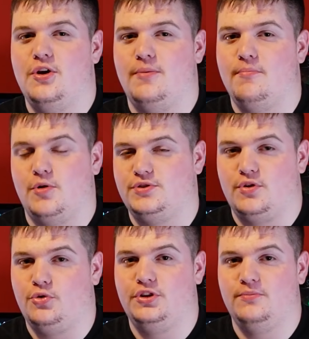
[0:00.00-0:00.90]
Most
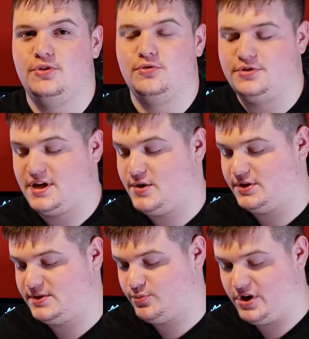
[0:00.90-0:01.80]
old computers now at
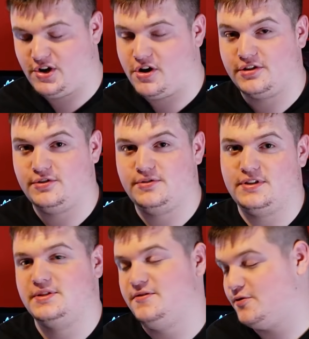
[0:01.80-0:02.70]
this point are also
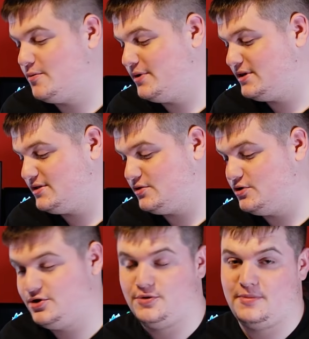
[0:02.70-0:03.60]
64-bit, so
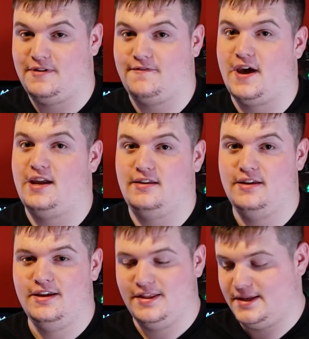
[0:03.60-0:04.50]
you should be fine.
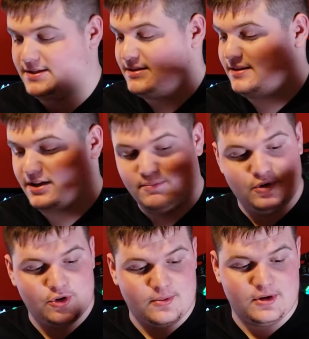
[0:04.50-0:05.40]
This isn't the
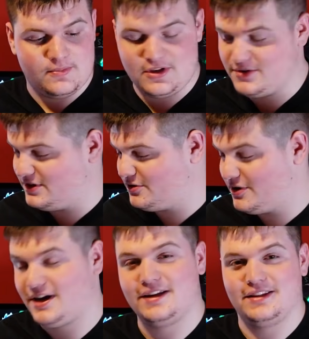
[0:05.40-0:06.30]
computer I'm going to be using
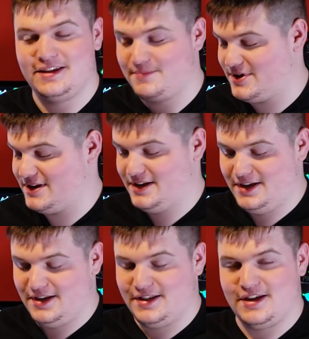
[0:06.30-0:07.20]
directly, but
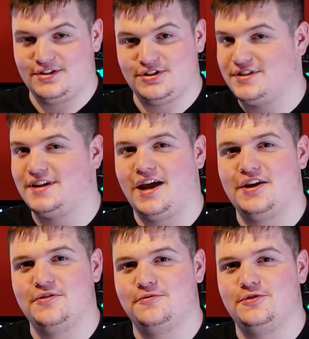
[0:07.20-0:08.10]
it's just
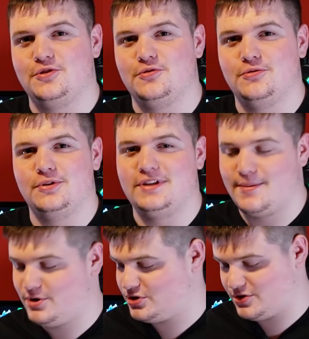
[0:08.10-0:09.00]
kind of to
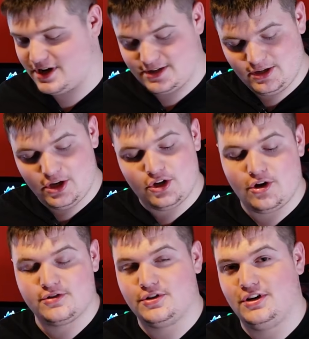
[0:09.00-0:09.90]
demonstrate. You're
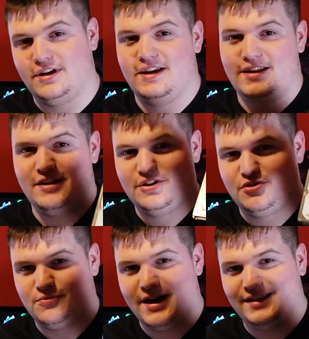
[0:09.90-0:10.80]
also going to need
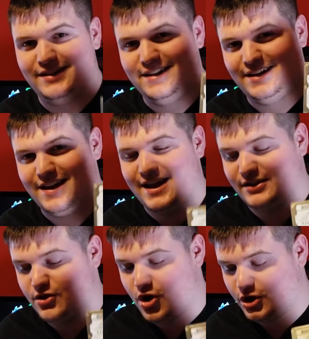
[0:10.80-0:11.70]
directly
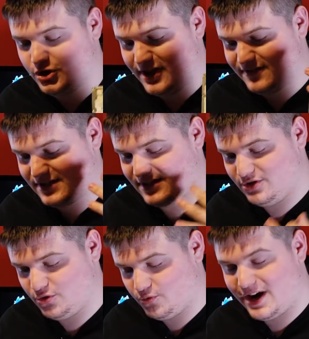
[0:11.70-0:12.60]
connected hard drives
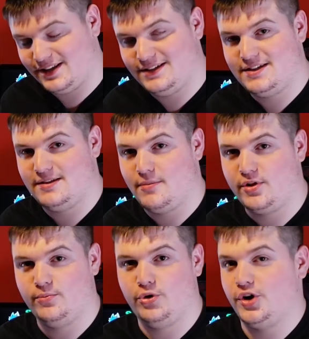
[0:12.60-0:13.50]
directly to the
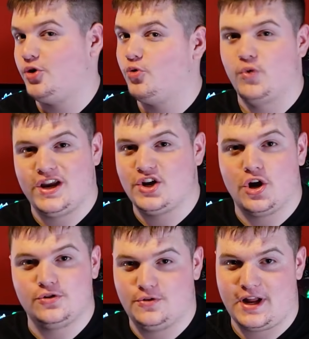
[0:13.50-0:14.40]
motherboard. RAID
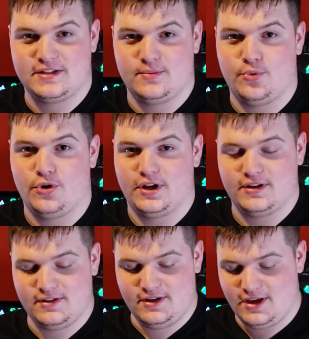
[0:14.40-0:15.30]
cards are not supported.
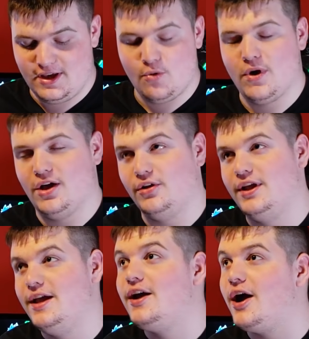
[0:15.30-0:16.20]
Well,
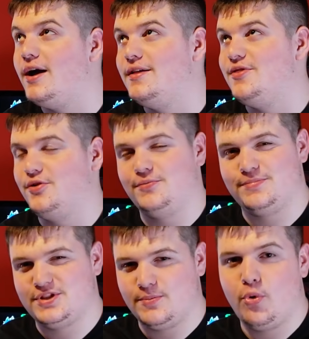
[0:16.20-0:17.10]
they're
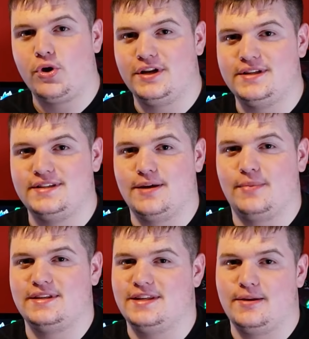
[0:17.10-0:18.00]
supported to some
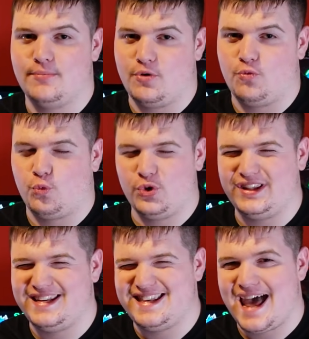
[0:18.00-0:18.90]
extent, but really
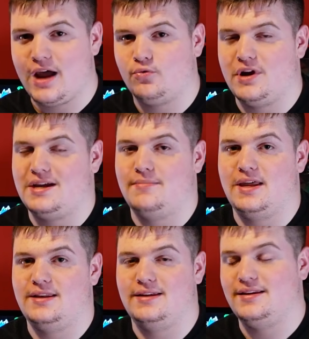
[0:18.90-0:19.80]
not
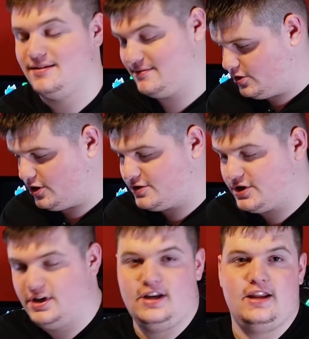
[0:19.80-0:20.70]
recommended. You're also
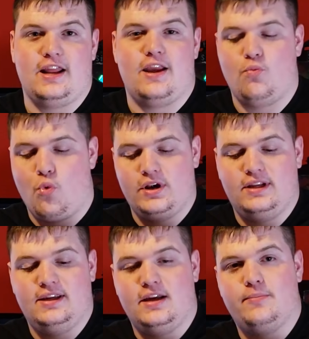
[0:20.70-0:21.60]
going to need a 1
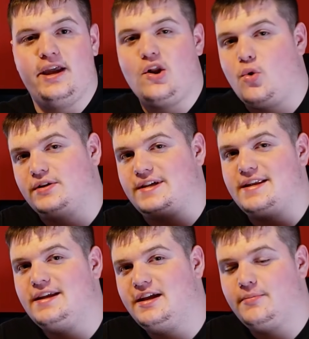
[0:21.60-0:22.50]
gigabyte or
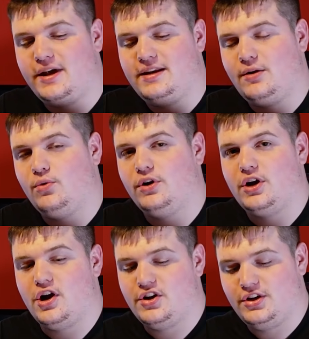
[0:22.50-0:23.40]
10 gigabyte network
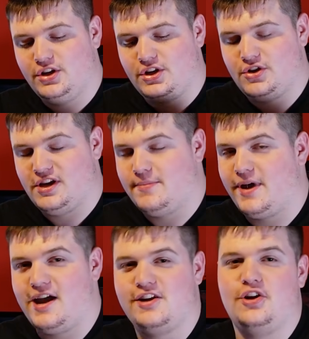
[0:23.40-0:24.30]
card. You can get
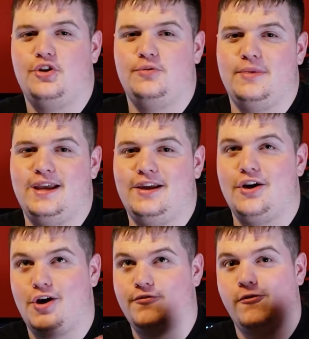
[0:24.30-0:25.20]
by on 100 meg.
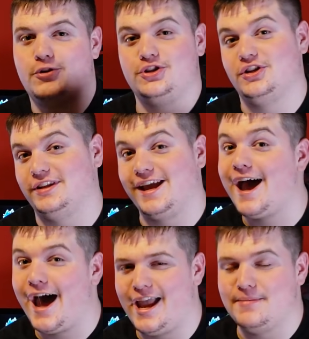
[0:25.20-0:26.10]
Unfortunately,
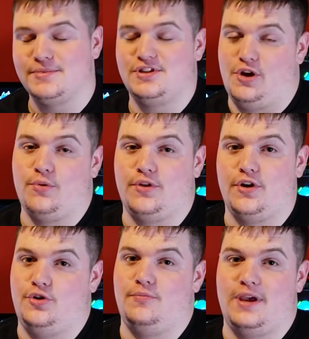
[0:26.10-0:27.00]
I am stuck with
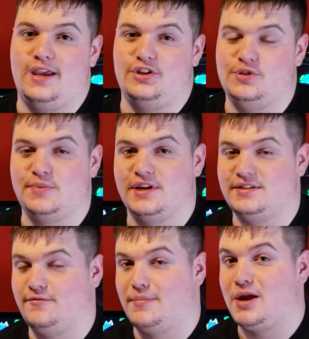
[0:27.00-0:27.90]
100 meg just because
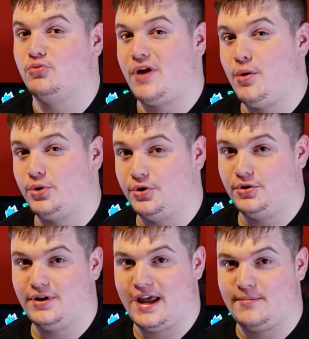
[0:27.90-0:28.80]
of my router,
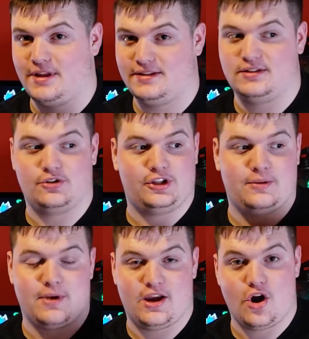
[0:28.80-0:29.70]
not necessarily
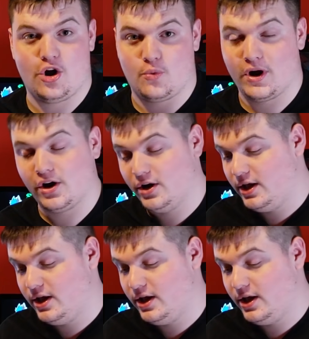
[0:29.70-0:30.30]
my hardware.